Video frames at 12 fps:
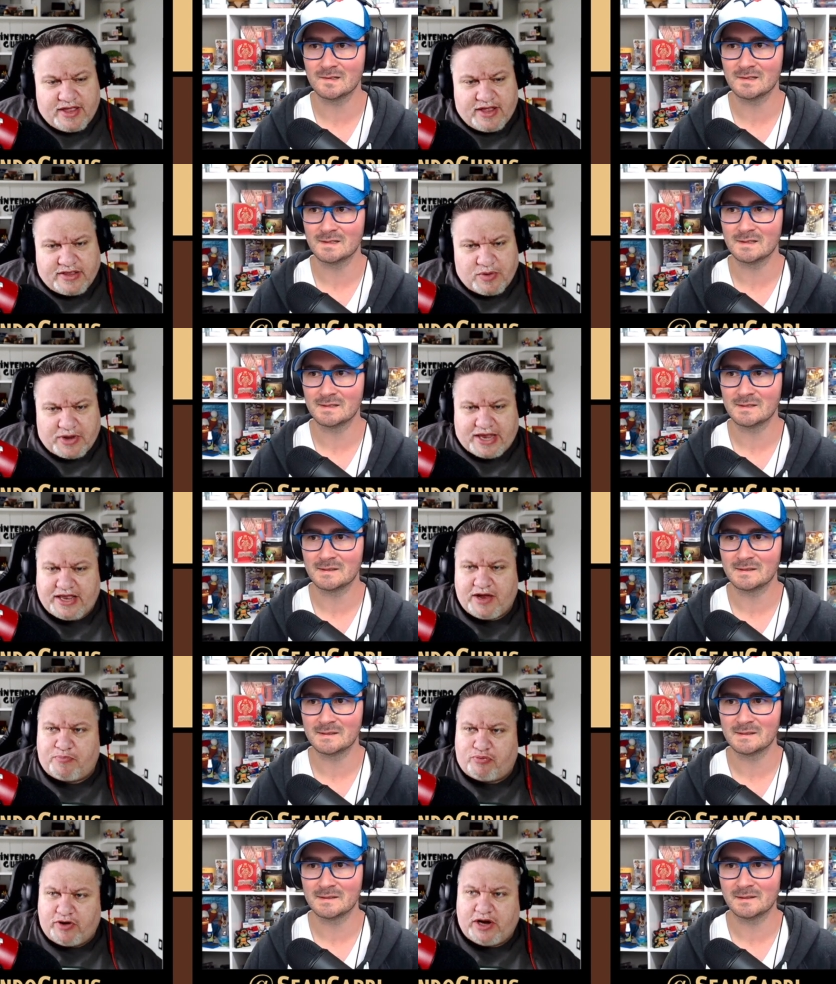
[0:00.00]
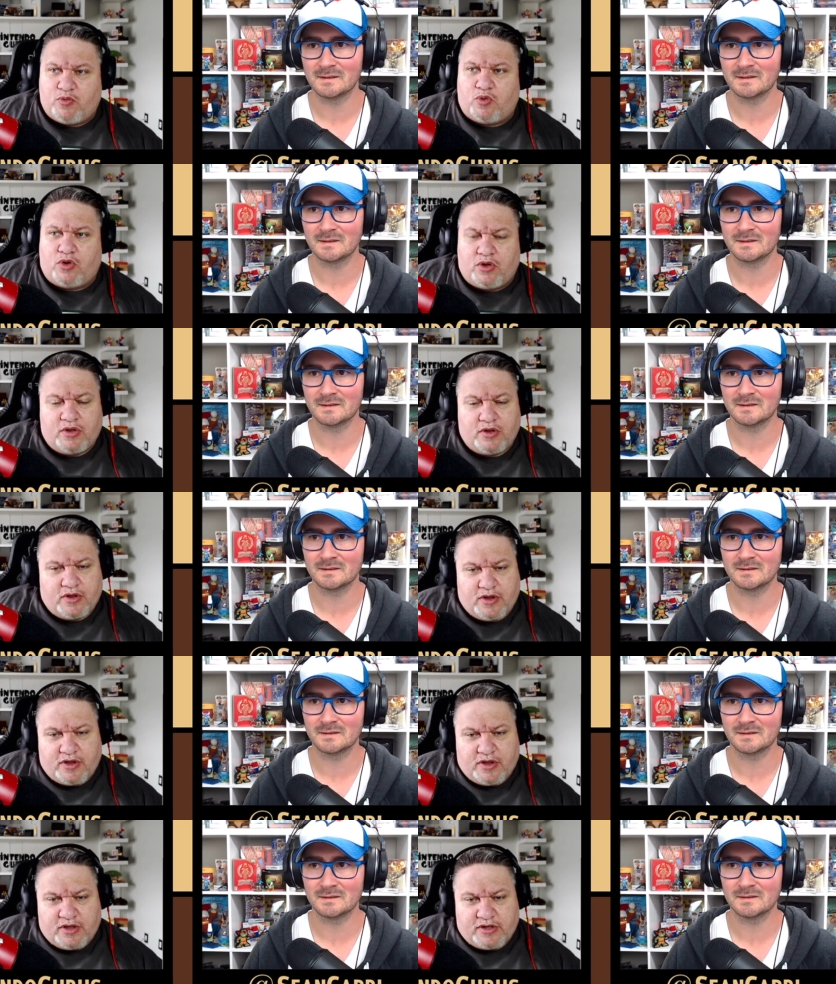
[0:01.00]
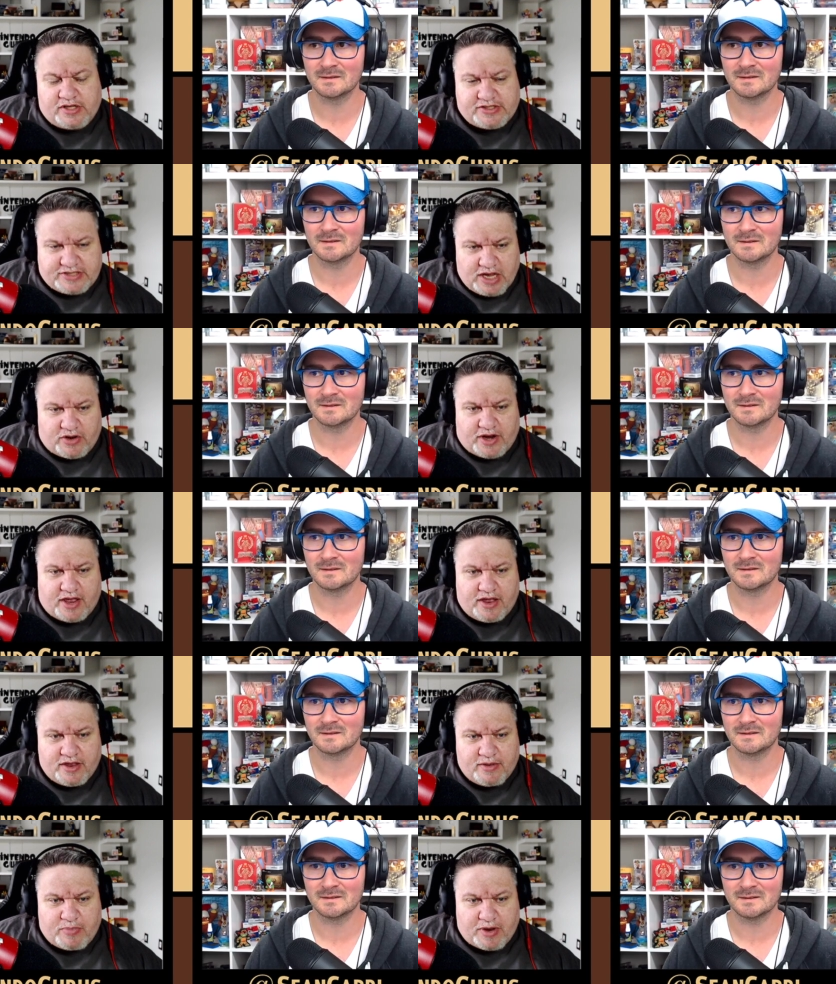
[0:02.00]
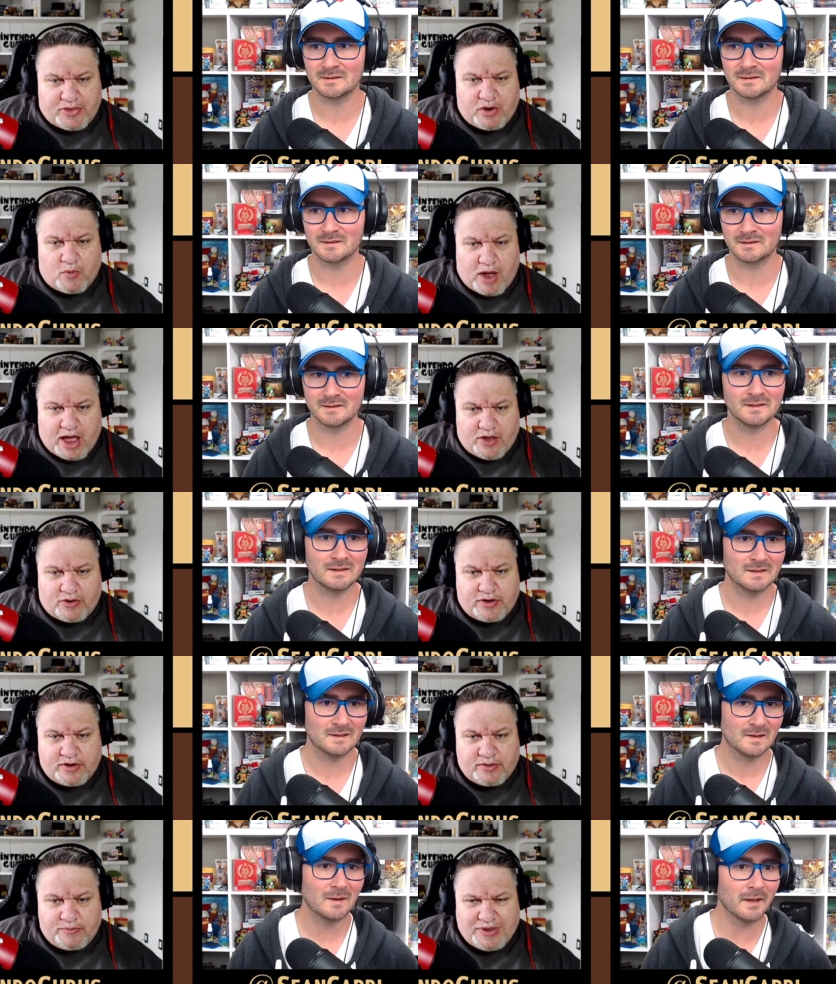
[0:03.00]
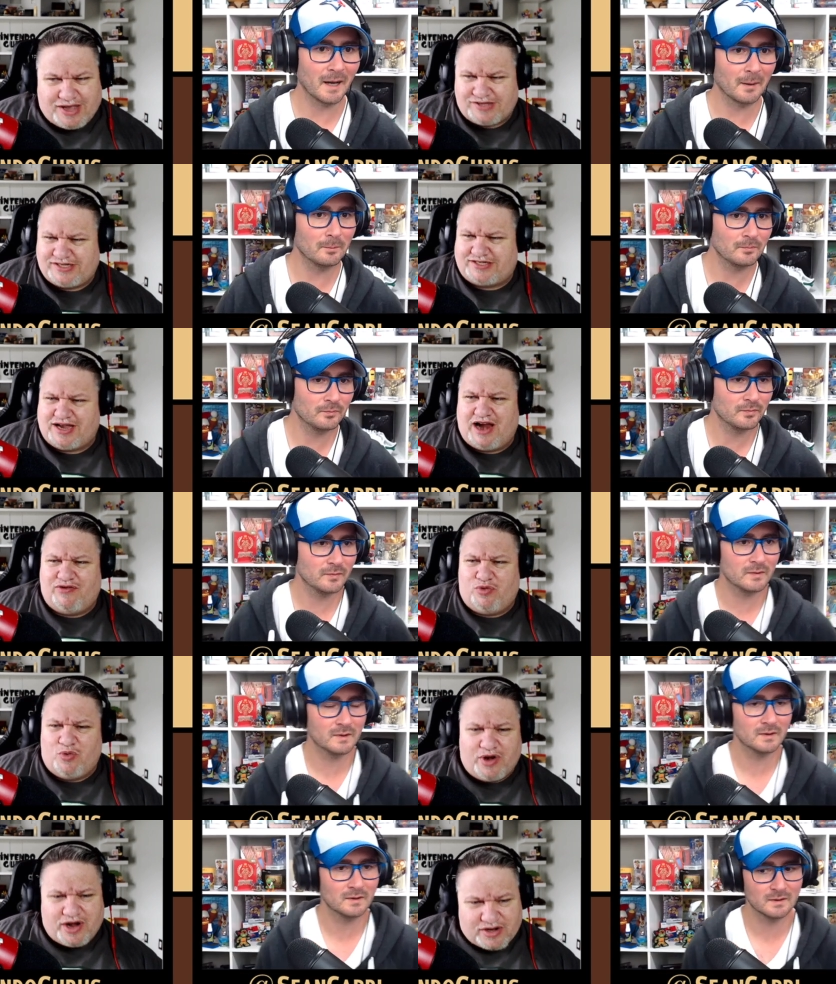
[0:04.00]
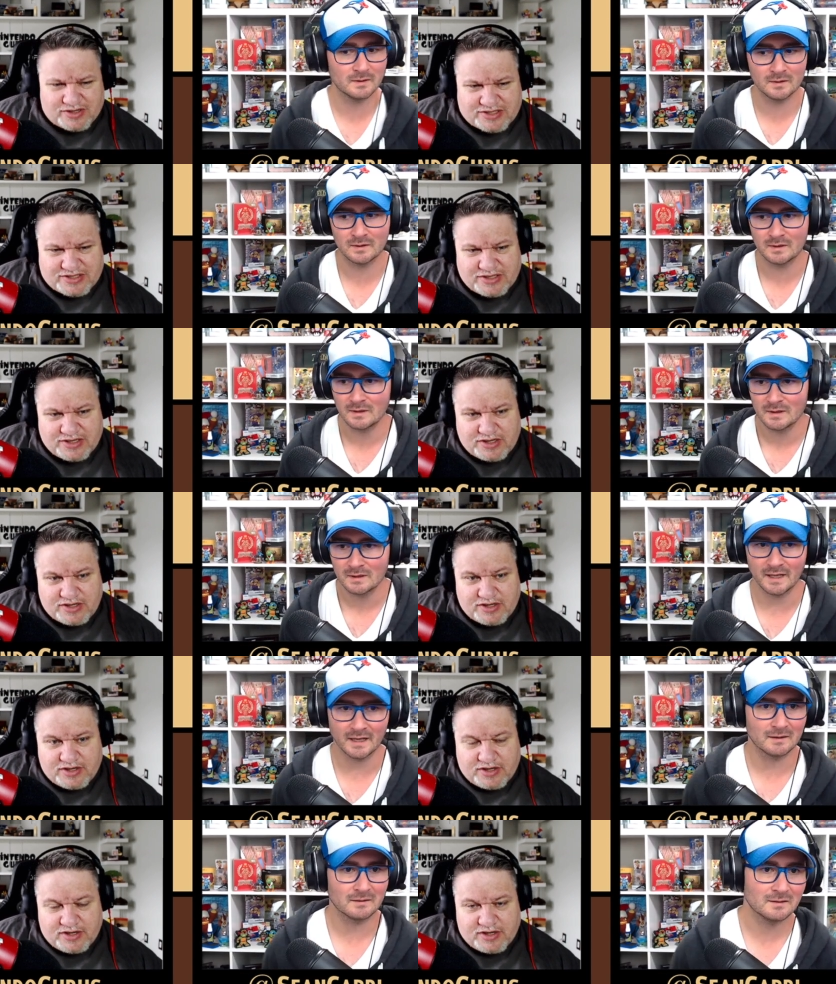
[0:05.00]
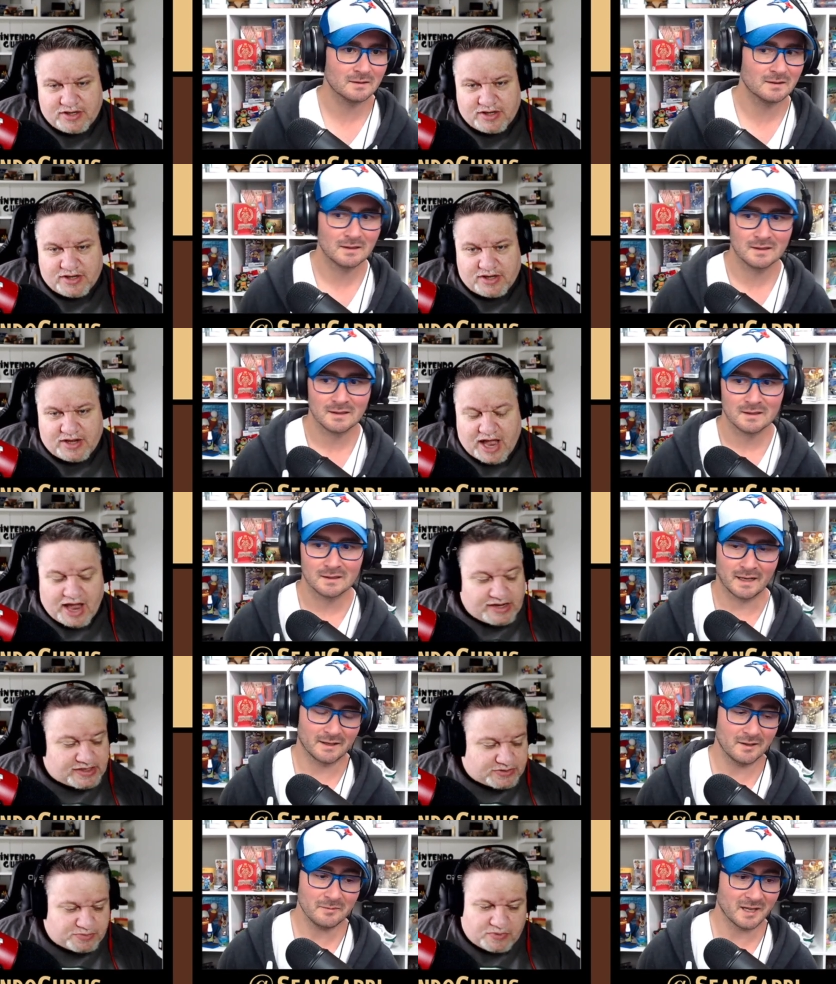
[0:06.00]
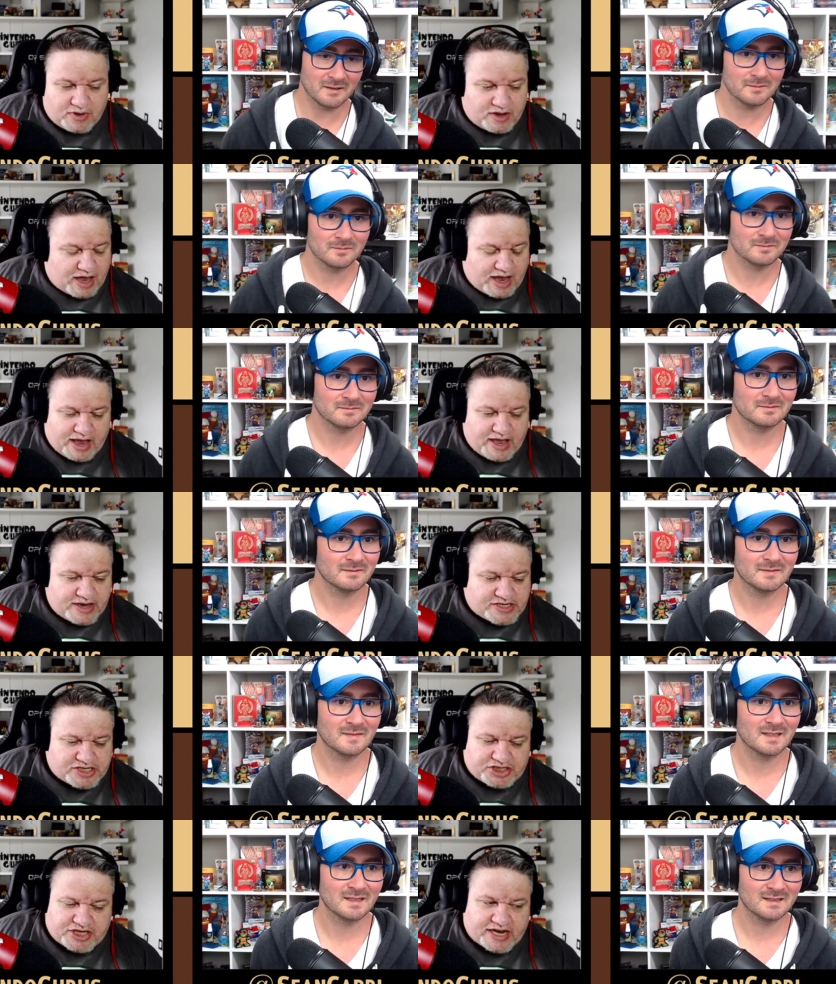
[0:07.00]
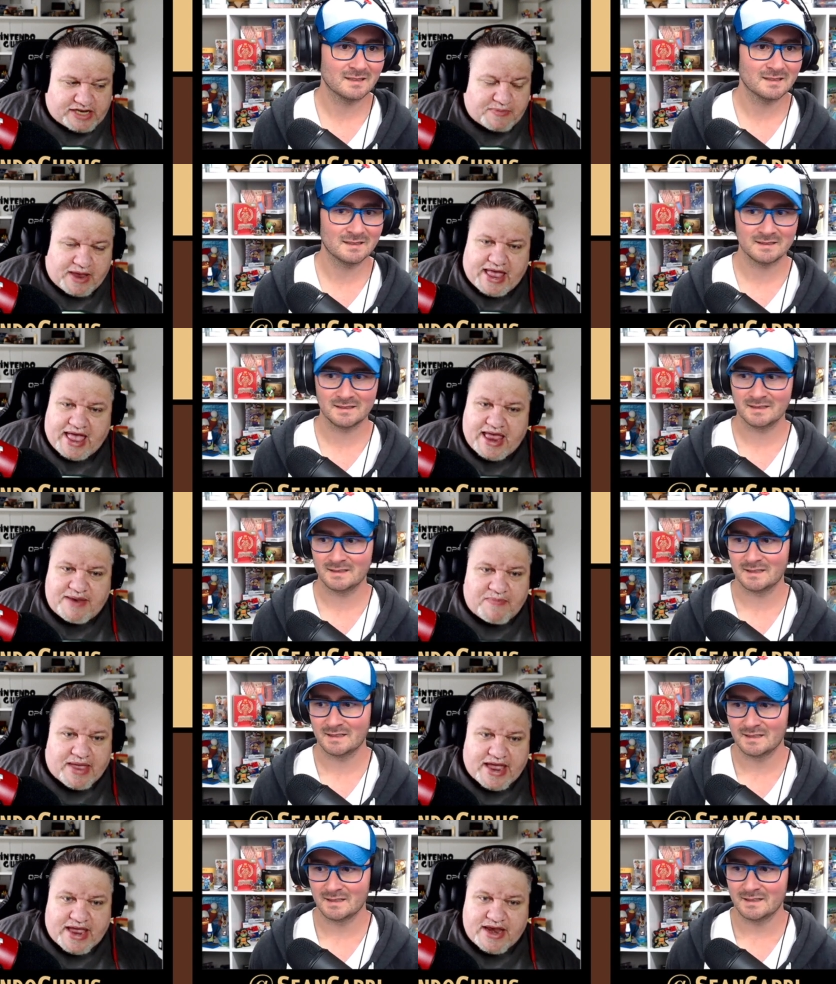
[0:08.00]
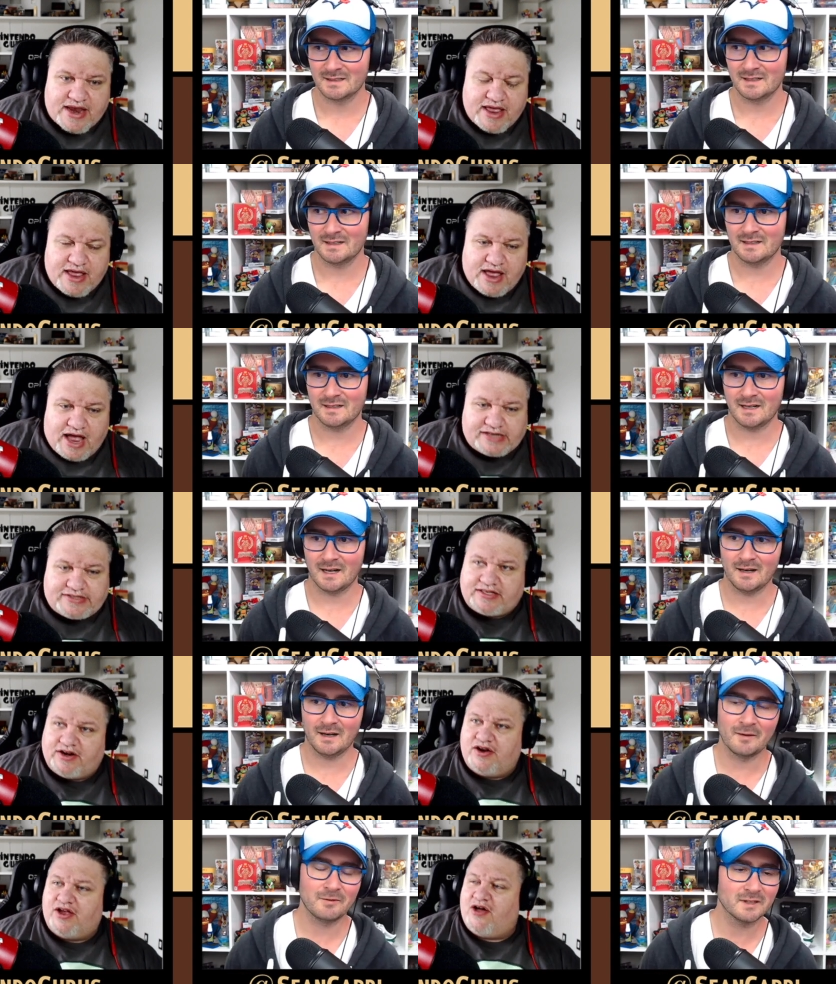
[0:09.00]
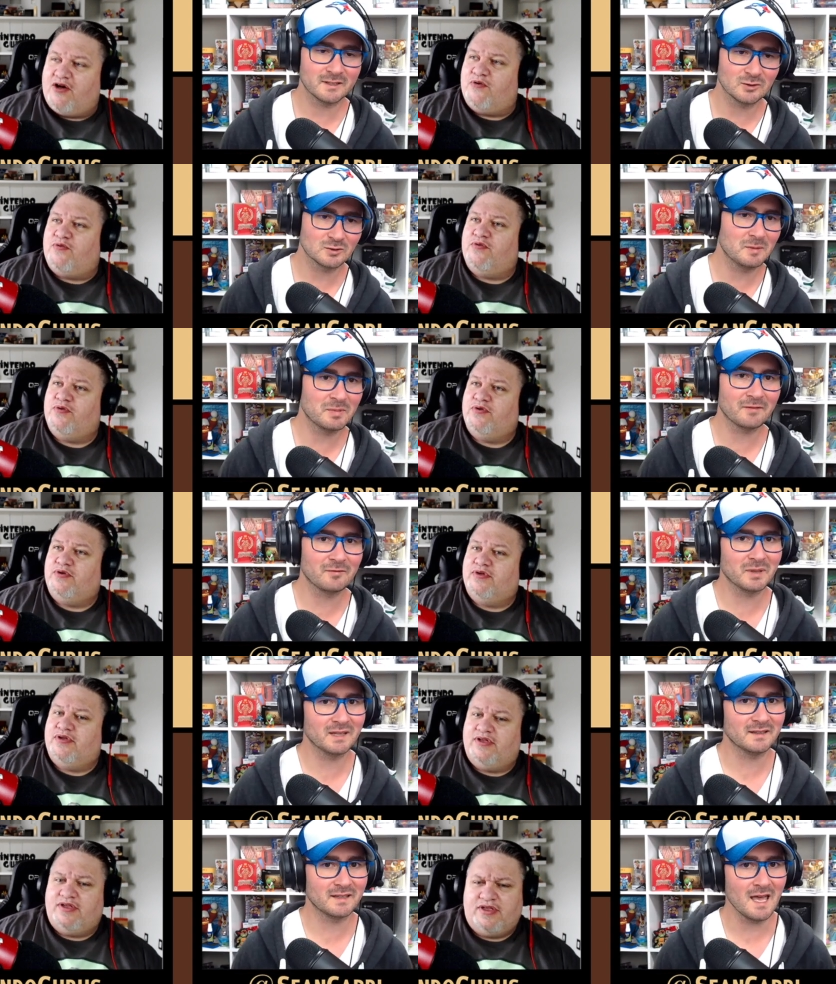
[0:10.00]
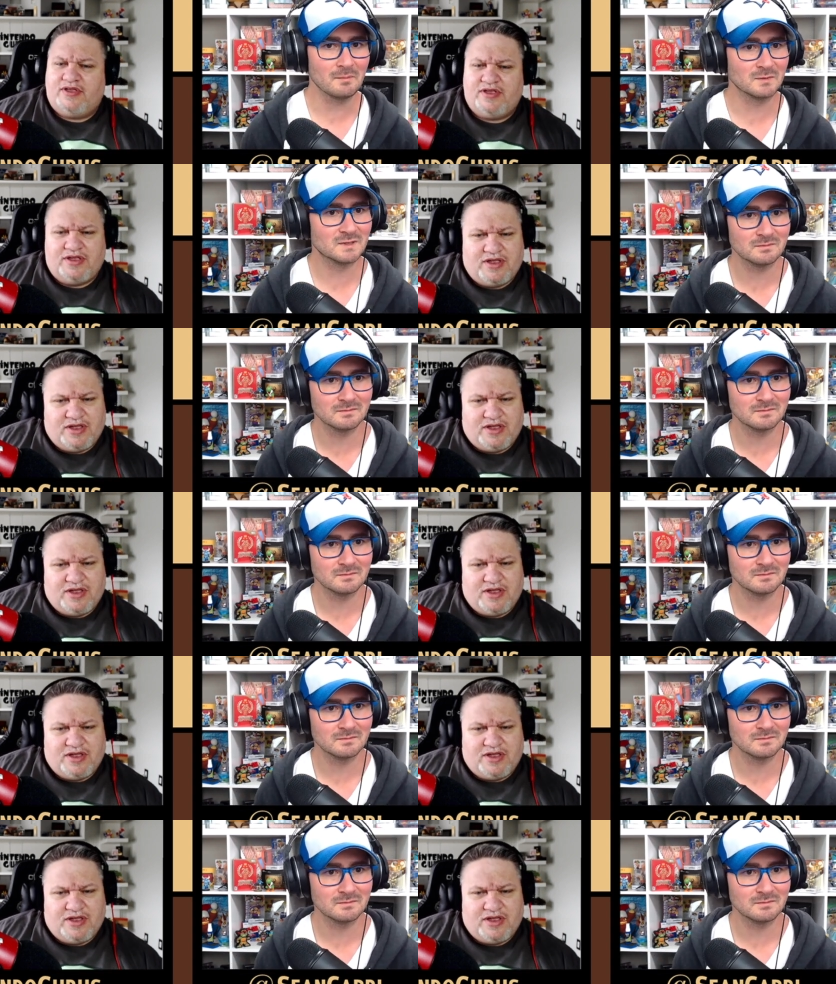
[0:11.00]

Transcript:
Speaker 1: that we're getting a prequel to Zelda Breath of the Wild because yeah. it's Hyrule Warriors?
Speaker 2: Yeah. I, just, I don't know, man.
Speaker 1: I, it just shakes my head, man. I sit there and I go. I feel like those people haven't played the games.